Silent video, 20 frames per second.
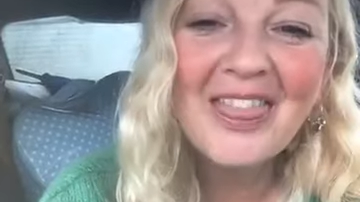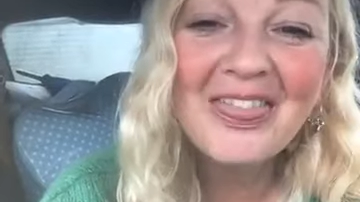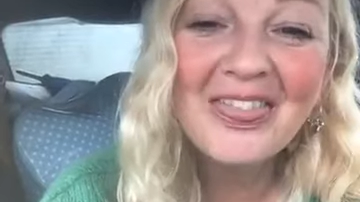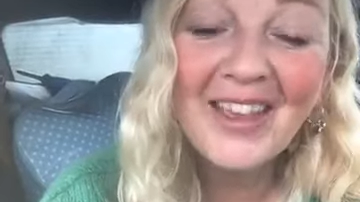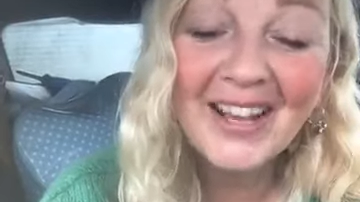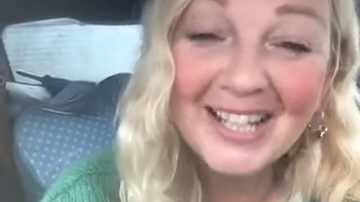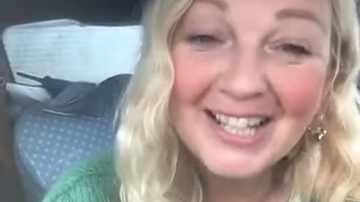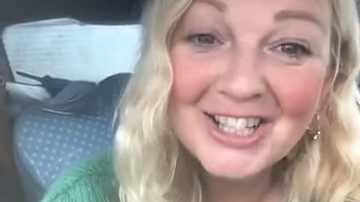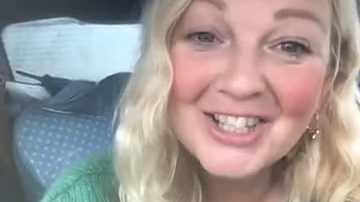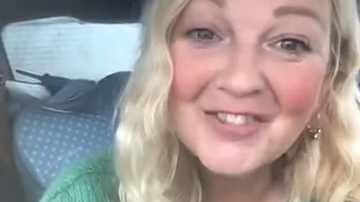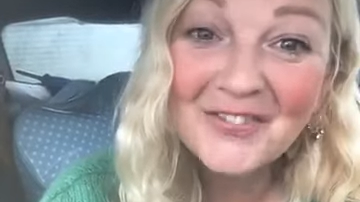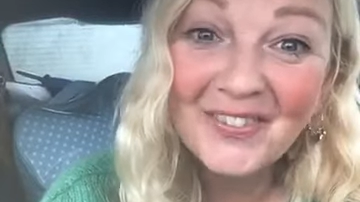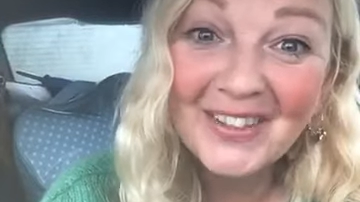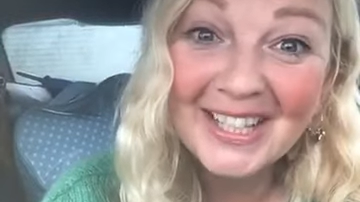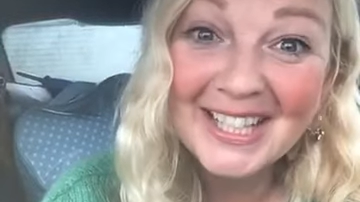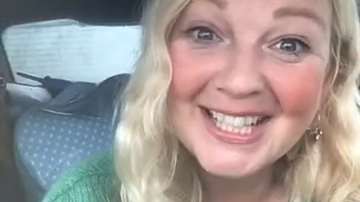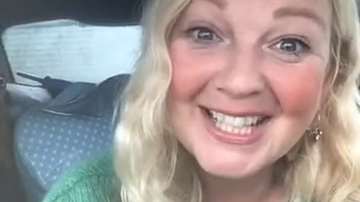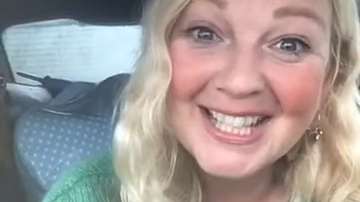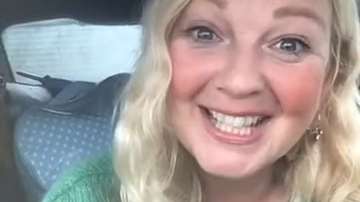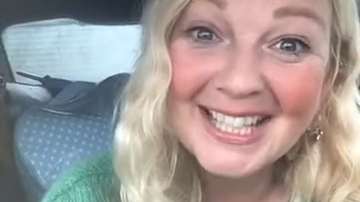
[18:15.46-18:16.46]
thanks for
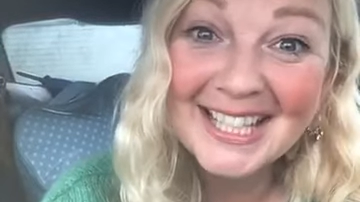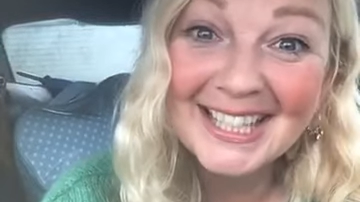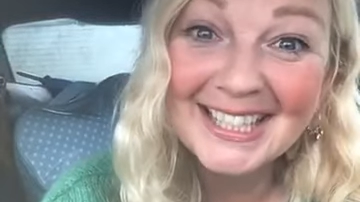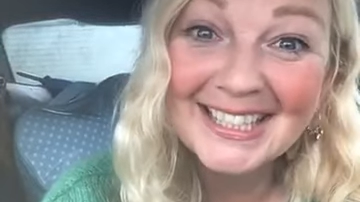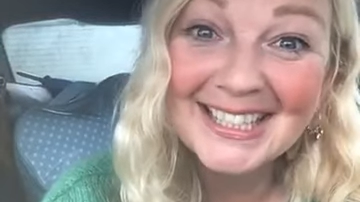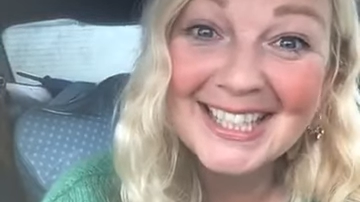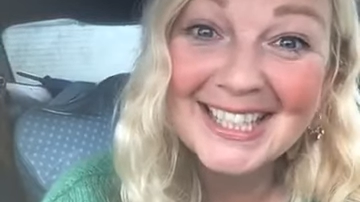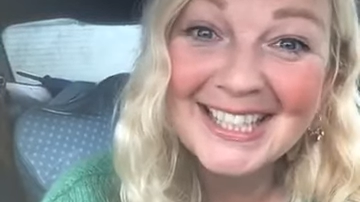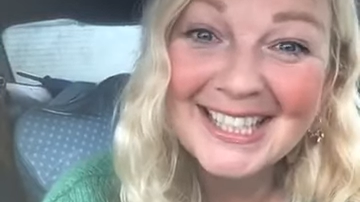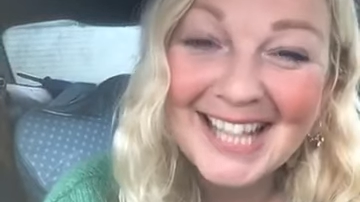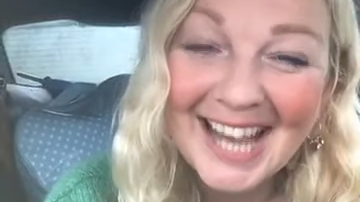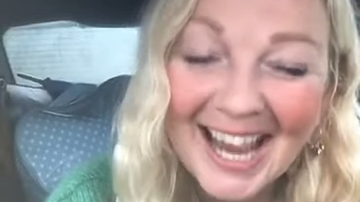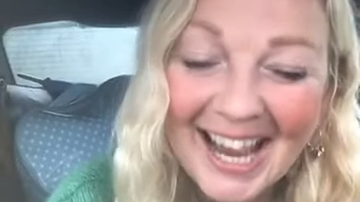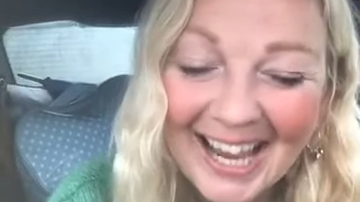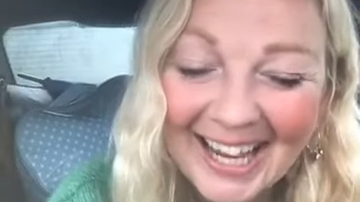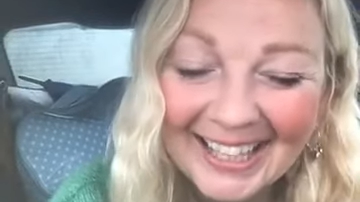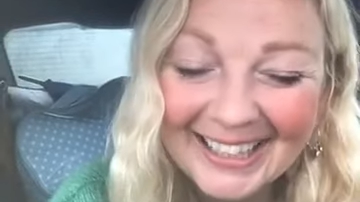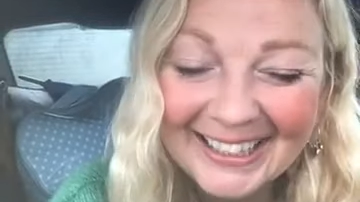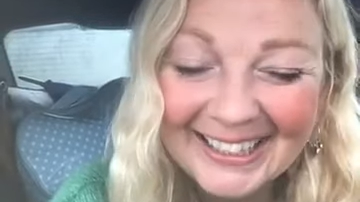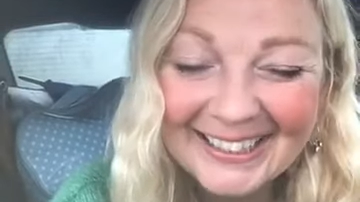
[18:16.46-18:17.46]
listening
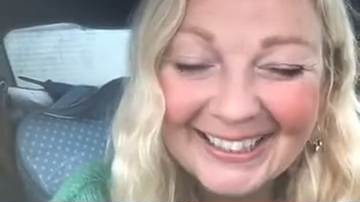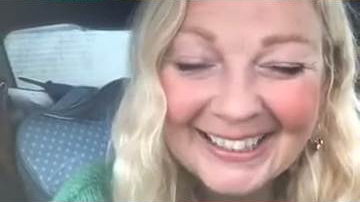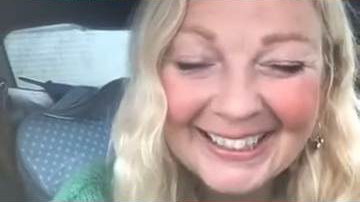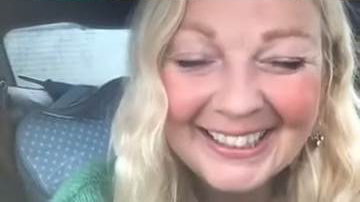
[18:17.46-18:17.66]
today.